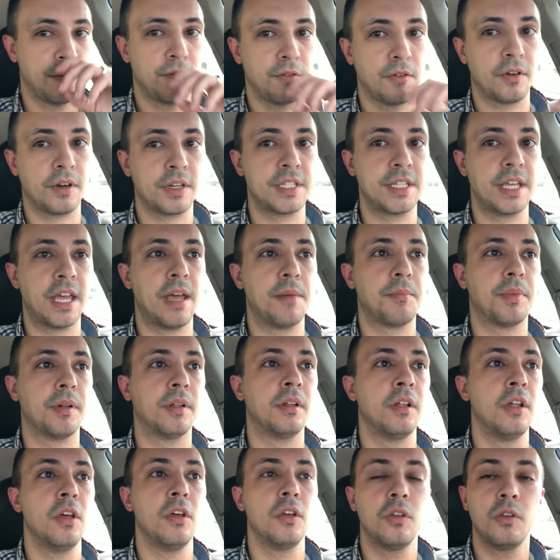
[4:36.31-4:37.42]
For example,
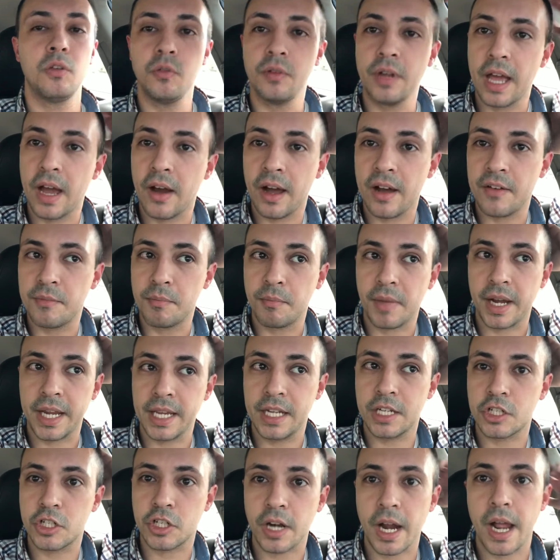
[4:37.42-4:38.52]
you now have
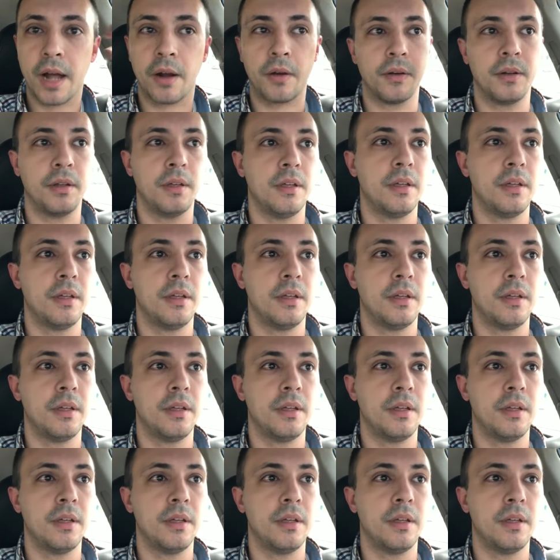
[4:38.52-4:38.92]
Mike Trout.